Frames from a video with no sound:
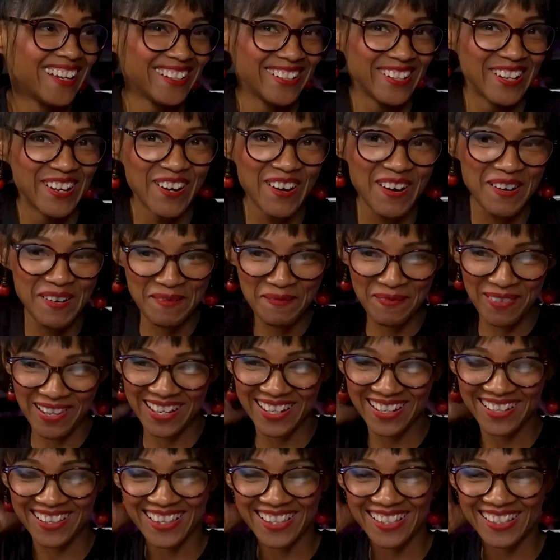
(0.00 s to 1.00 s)
no, I'm
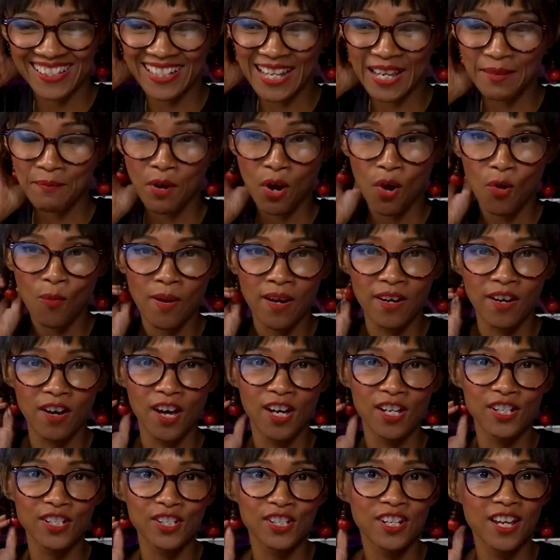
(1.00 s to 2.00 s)
like the same. Oh my
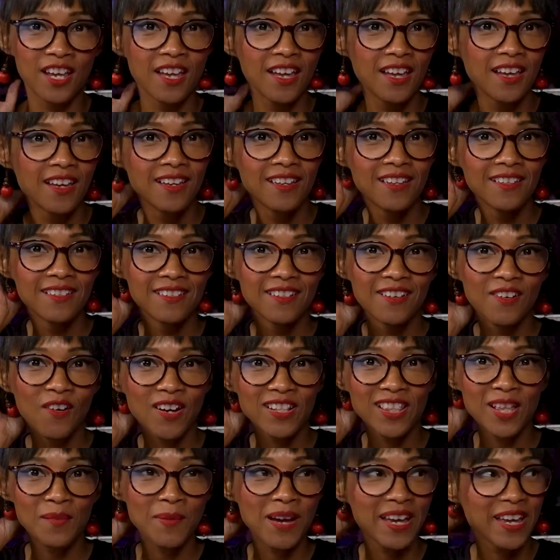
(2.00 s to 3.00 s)
gosh.
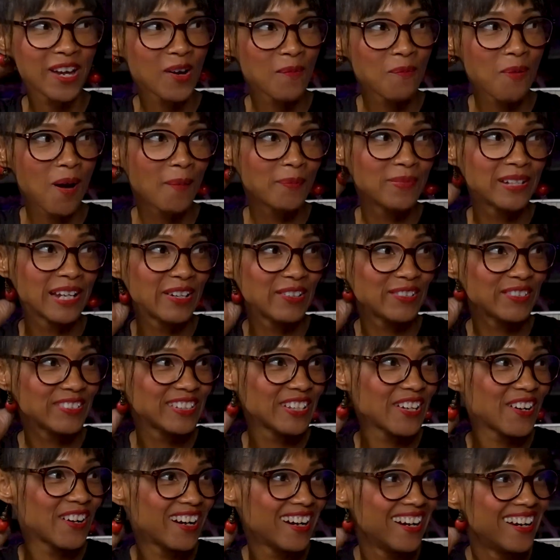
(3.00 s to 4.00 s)
Oh, I thought my hair popped out.
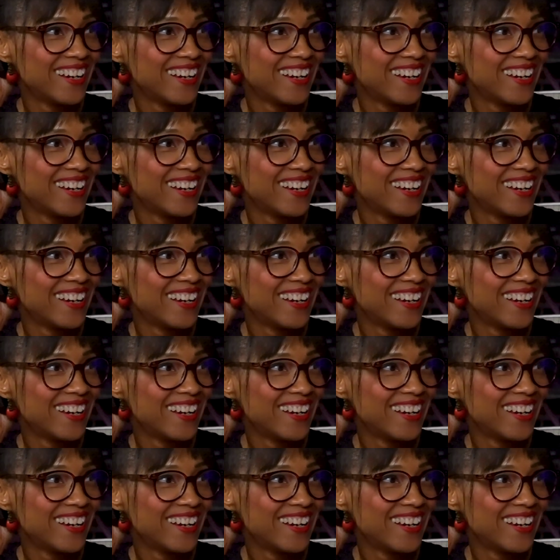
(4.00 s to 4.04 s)
Yeah.